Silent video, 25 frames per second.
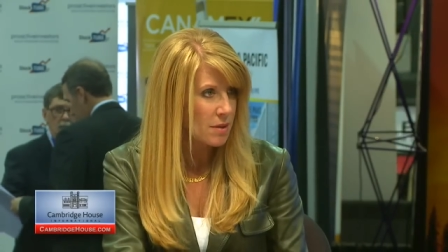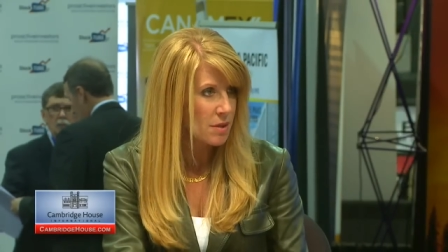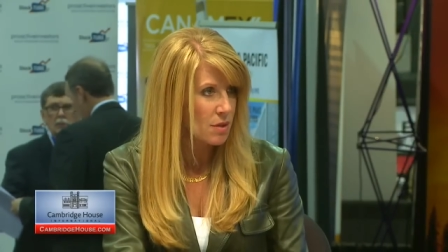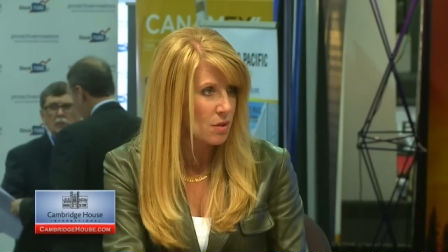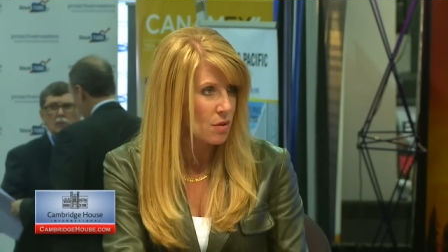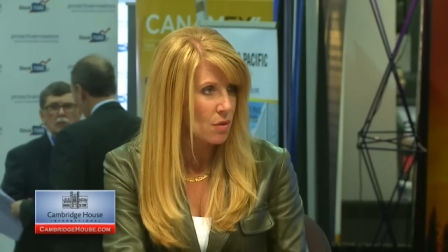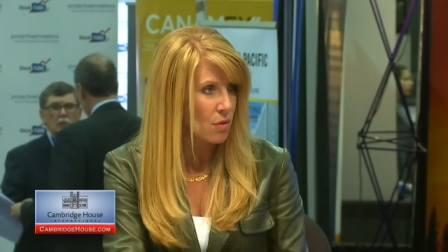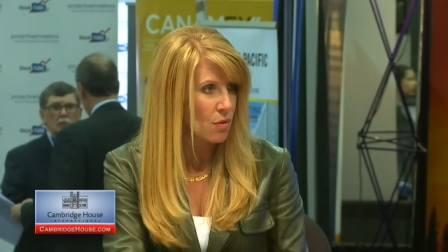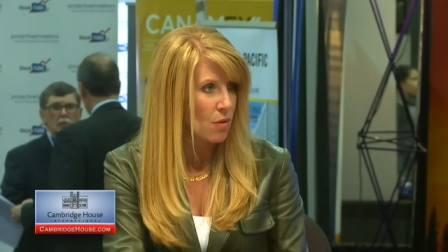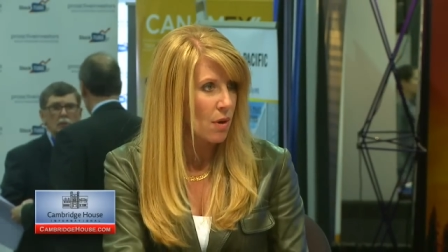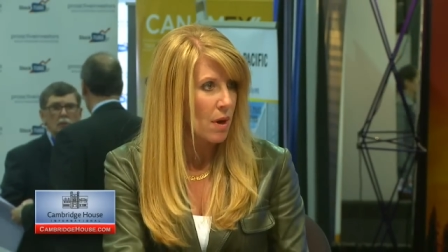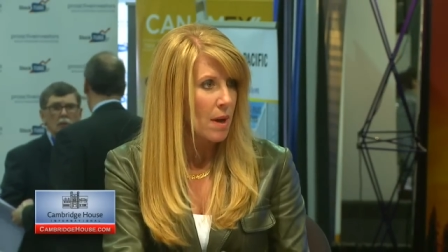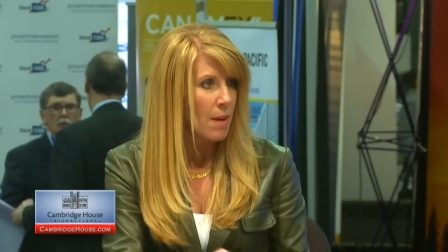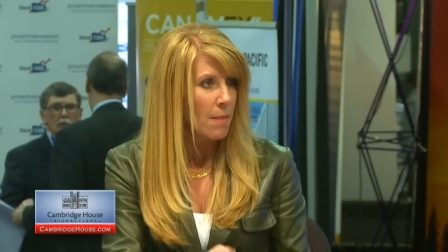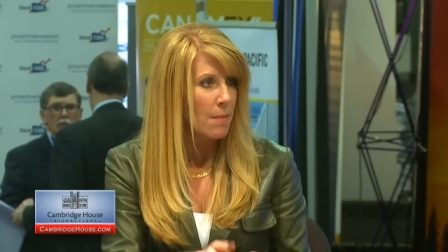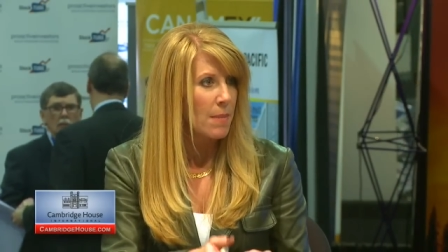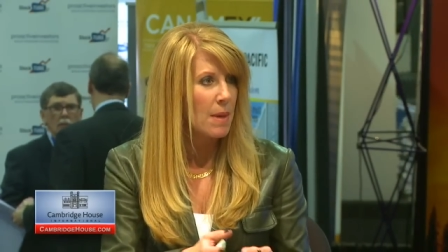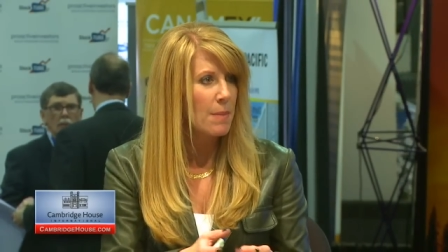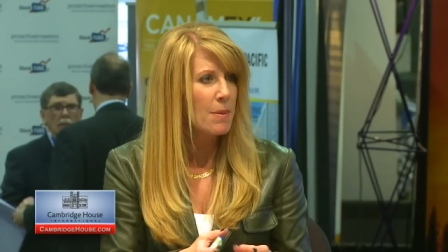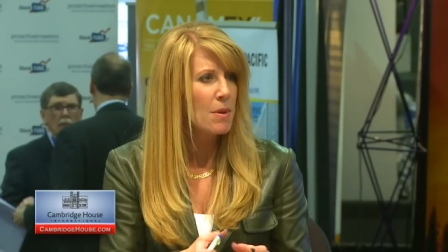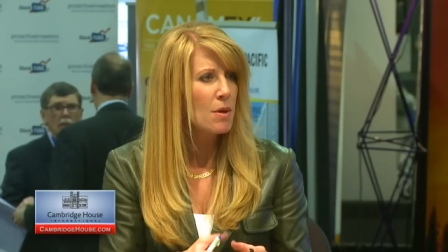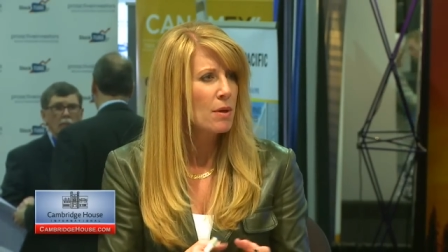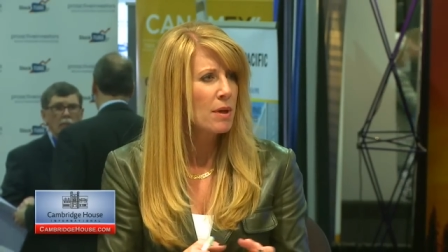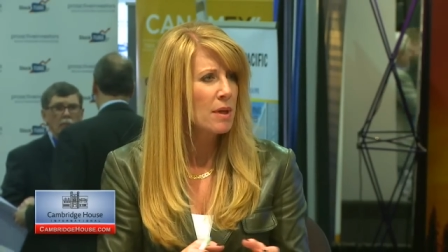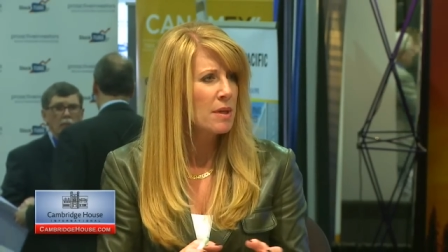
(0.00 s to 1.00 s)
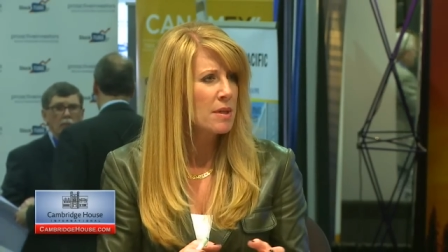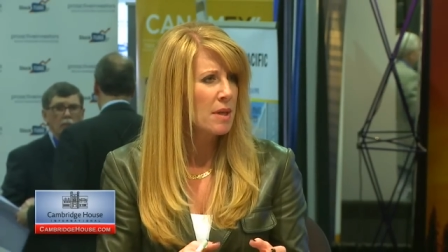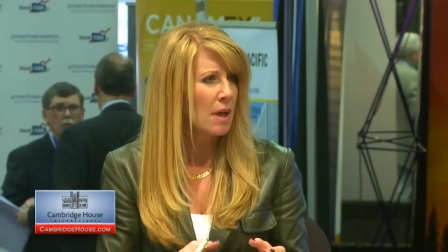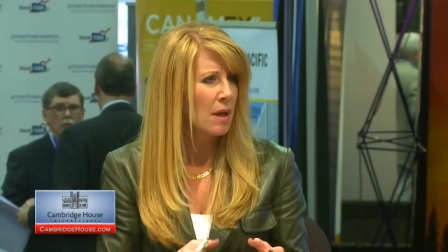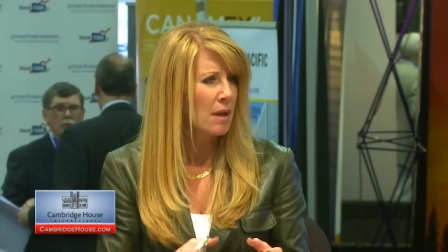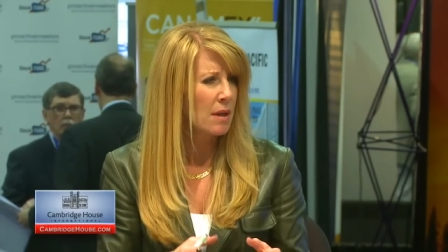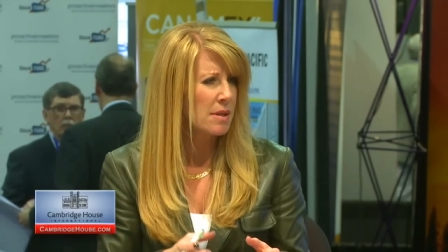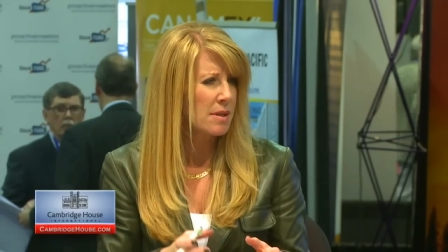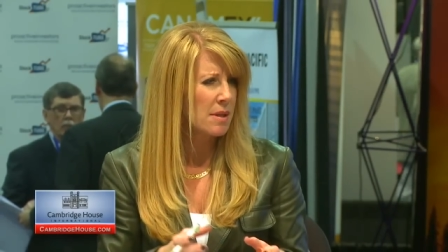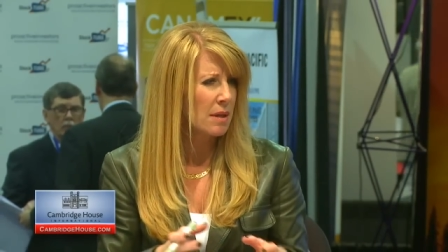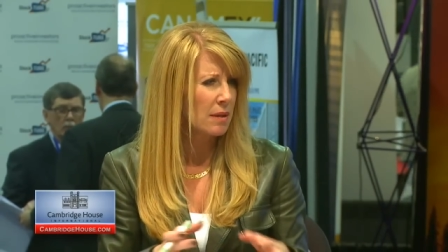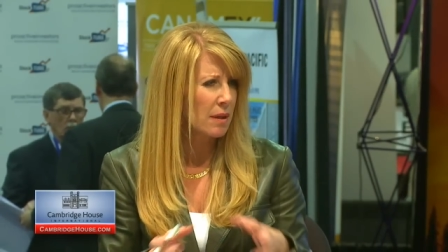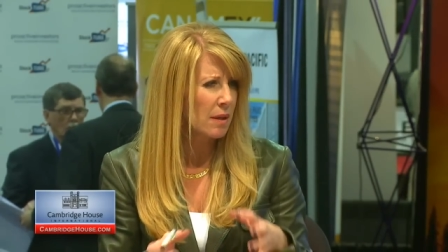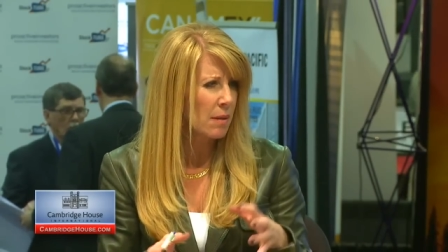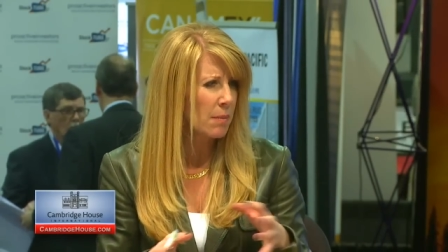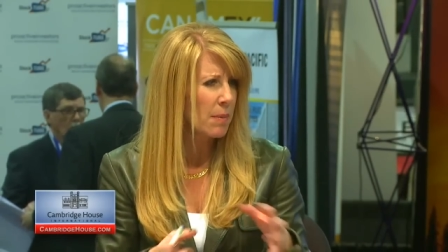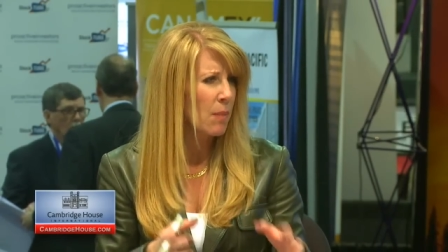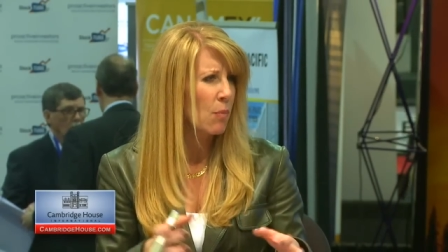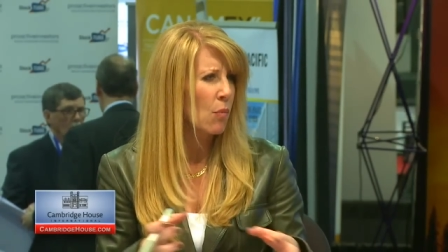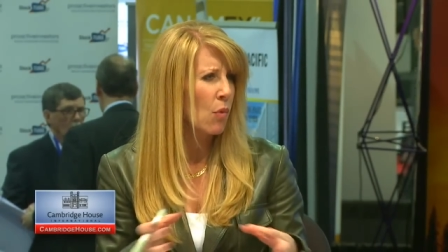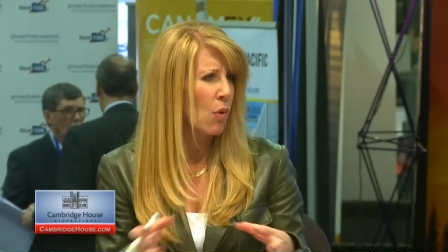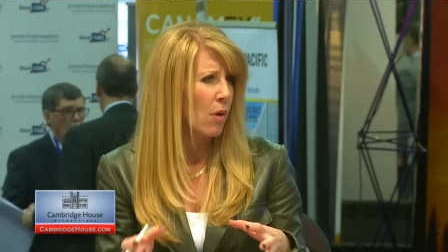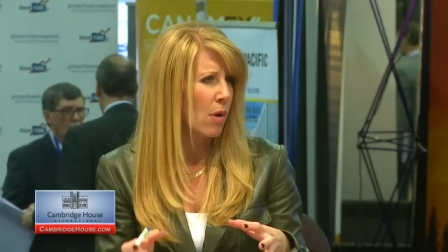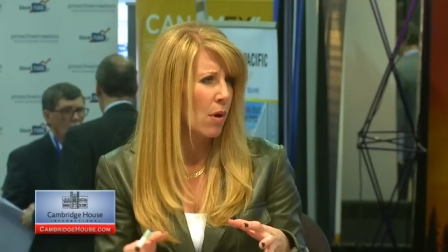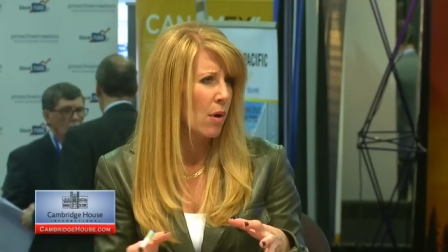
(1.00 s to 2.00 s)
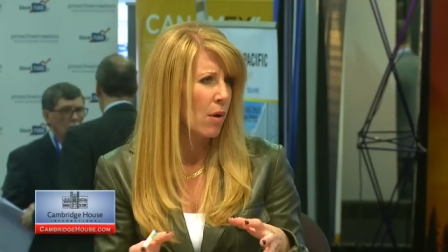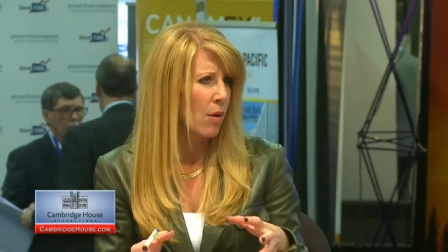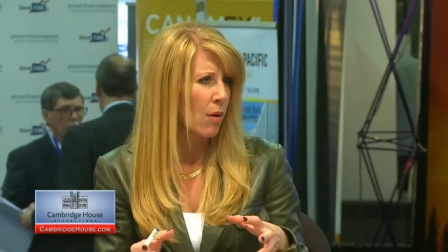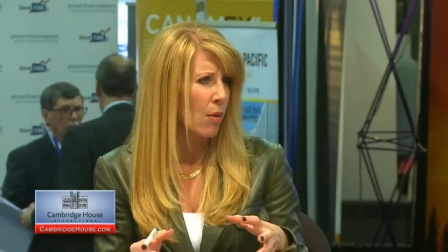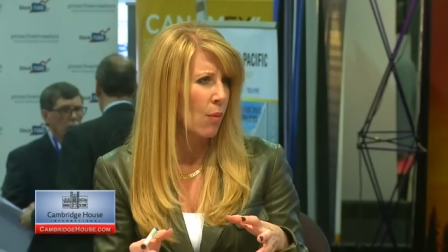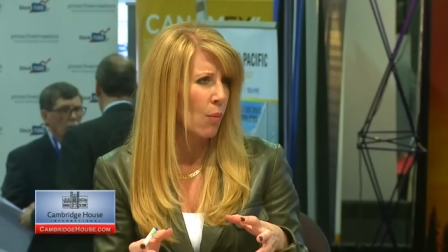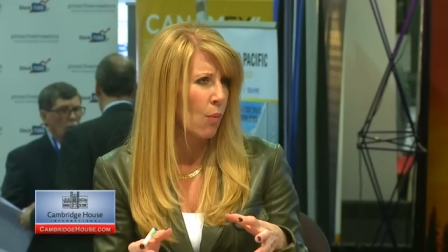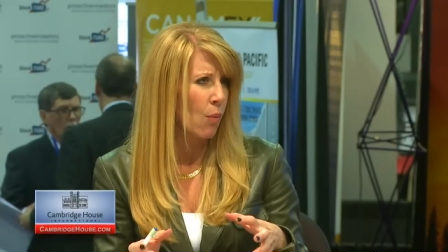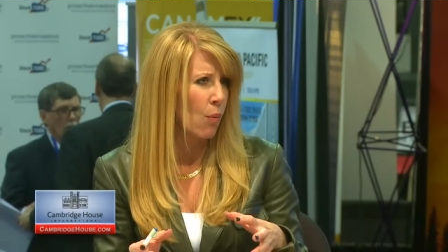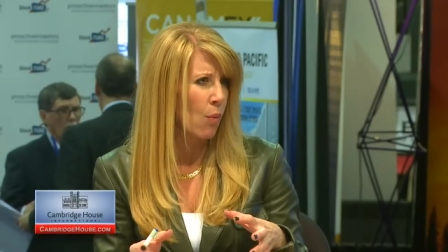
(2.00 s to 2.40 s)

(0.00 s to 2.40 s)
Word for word: So maybe you could tell us a little bit more